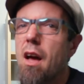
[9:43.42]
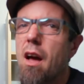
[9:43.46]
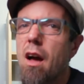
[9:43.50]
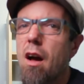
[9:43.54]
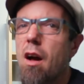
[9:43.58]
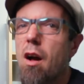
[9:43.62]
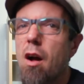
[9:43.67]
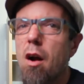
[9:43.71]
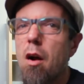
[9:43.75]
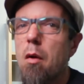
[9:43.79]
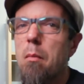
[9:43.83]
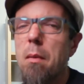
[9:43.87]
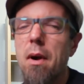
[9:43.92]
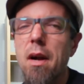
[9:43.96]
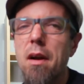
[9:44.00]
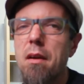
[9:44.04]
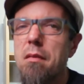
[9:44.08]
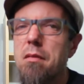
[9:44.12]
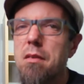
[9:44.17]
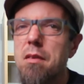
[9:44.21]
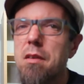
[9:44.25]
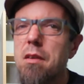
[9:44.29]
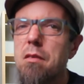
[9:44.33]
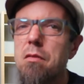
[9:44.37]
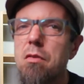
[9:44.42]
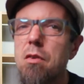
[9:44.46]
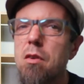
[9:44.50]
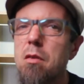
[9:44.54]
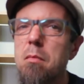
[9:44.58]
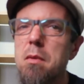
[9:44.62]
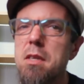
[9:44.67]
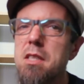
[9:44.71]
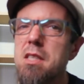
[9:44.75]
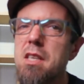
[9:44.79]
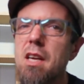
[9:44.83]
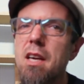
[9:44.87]
You've heard
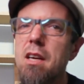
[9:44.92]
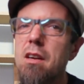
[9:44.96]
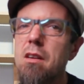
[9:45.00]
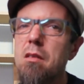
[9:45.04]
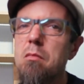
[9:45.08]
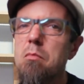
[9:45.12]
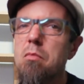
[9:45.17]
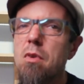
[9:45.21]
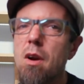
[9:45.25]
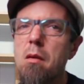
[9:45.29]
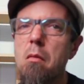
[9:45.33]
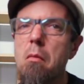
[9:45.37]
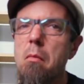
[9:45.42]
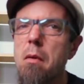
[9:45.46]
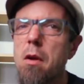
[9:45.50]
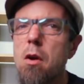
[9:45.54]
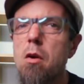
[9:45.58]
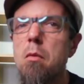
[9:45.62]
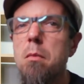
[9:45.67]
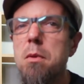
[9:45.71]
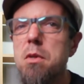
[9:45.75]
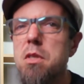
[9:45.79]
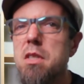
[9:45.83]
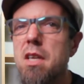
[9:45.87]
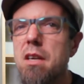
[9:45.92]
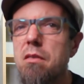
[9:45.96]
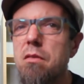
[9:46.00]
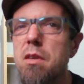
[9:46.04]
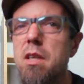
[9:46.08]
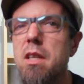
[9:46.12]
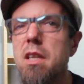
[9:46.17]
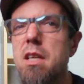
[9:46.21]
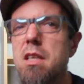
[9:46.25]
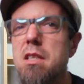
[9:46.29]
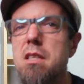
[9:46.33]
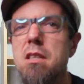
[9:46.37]
me say it on probably almost every
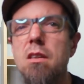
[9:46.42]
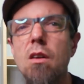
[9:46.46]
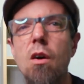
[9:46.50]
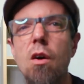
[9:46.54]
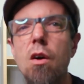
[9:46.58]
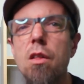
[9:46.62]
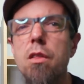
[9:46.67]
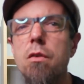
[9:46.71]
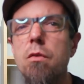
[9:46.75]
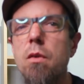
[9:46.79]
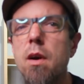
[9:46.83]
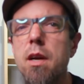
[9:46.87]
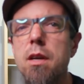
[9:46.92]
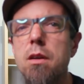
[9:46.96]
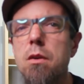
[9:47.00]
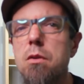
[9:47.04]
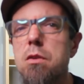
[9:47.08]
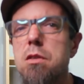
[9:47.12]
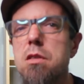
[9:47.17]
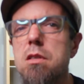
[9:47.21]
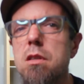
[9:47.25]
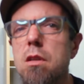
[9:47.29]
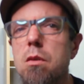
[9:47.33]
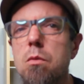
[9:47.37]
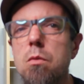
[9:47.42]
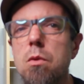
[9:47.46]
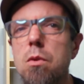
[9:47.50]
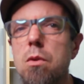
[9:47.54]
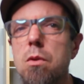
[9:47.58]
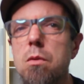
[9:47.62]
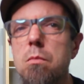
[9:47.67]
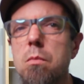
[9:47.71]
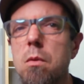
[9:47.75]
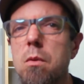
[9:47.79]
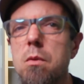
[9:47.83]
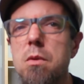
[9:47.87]
lesson. All the right notes in the
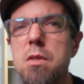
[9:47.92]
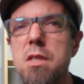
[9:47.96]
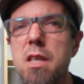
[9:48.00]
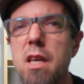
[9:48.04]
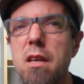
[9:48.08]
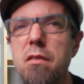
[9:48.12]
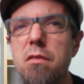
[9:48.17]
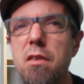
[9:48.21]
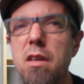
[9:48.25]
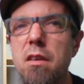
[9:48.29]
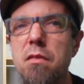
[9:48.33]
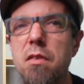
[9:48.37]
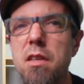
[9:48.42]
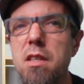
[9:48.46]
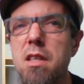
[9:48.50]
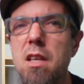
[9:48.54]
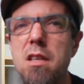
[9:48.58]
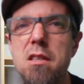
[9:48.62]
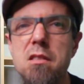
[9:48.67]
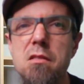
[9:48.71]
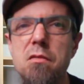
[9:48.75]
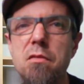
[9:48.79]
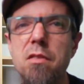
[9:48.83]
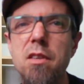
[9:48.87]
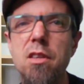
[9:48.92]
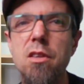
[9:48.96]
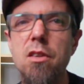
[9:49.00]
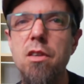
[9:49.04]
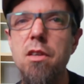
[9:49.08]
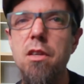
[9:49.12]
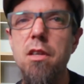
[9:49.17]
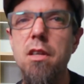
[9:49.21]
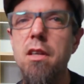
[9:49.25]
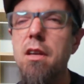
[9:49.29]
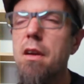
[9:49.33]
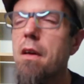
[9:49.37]
world won't save you if it doesn't feel
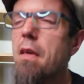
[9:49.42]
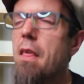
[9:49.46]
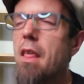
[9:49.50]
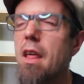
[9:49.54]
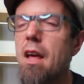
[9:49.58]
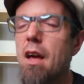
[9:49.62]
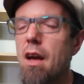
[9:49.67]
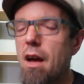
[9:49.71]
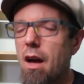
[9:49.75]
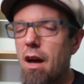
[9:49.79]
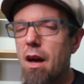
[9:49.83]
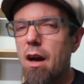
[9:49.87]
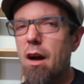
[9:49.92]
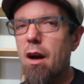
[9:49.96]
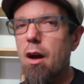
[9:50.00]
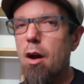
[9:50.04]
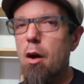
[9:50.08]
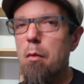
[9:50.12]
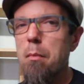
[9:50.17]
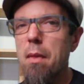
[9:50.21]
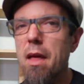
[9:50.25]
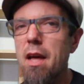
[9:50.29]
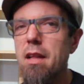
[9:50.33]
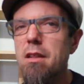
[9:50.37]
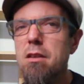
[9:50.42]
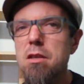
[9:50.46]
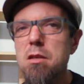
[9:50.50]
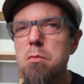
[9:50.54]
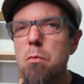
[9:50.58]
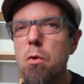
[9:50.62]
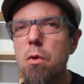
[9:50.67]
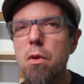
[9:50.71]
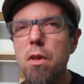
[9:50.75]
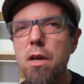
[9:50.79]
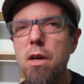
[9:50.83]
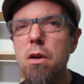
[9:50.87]
good. And there's
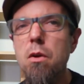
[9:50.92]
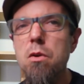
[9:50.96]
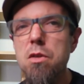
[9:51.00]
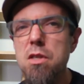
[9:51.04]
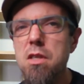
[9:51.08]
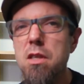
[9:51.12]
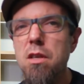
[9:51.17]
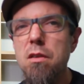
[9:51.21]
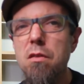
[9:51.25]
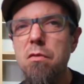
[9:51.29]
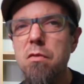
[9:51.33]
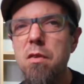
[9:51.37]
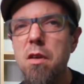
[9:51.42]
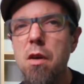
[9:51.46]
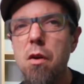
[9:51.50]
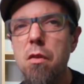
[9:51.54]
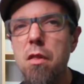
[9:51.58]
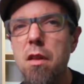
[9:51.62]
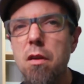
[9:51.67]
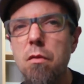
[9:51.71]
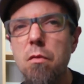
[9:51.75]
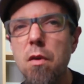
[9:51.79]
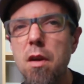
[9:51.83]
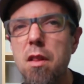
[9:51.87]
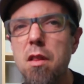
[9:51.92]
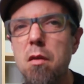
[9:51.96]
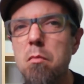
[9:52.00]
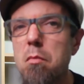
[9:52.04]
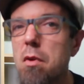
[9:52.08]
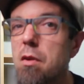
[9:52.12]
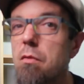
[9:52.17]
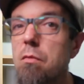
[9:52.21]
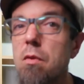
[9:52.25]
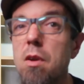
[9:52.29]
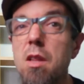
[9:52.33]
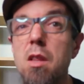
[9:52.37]
more that goes into feel than rhythm,
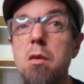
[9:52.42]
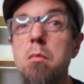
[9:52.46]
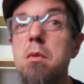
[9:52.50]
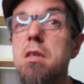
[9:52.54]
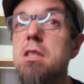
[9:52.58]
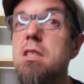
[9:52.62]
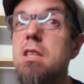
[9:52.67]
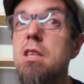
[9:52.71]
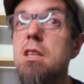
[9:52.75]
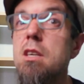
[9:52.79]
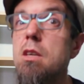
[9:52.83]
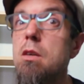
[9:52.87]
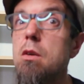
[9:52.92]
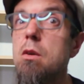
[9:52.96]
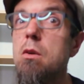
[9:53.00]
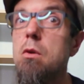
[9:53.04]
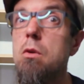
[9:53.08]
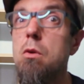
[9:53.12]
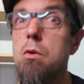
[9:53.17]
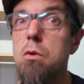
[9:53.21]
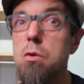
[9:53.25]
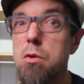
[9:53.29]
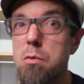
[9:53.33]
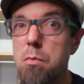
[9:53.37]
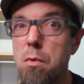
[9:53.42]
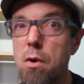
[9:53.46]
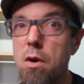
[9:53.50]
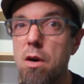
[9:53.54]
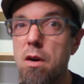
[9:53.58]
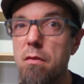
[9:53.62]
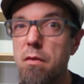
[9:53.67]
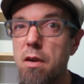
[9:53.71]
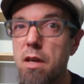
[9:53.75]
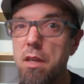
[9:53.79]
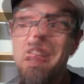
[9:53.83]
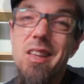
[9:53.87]
but rhythm is a huge part
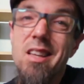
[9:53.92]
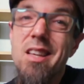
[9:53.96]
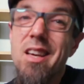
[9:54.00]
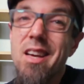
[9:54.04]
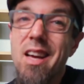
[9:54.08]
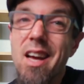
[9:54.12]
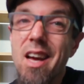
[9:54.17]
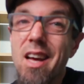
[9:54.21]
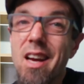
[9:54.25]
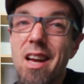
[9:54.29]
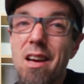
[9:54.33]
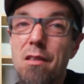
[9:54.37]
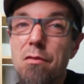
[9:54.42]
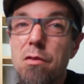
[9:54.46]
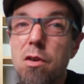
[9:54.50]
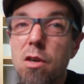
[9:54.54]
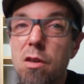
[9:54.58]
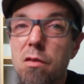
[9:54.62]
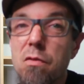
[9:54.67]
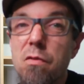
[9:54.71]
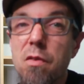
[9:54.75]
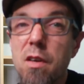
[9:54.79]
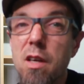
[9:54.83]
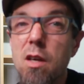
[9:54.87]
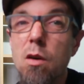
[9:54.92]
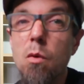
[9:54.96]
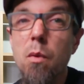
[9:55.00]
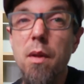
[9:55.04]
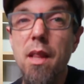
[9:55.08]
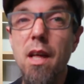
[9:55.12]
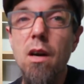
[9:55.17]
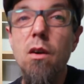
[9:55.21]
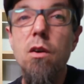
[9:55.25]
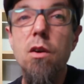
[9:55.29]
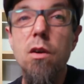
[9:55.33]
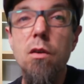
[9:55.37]
of it. You can't have good feel
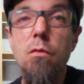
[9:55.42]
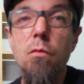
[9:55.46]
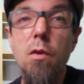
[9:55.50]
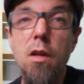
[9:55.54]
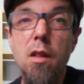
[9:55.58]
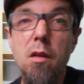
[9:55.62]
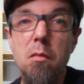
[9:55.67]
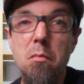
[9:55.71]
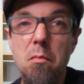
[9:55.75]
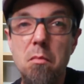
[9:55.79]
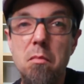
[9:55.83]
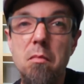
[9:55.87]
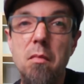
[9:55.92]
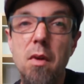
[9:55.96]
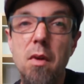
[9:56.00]
without good rhythm.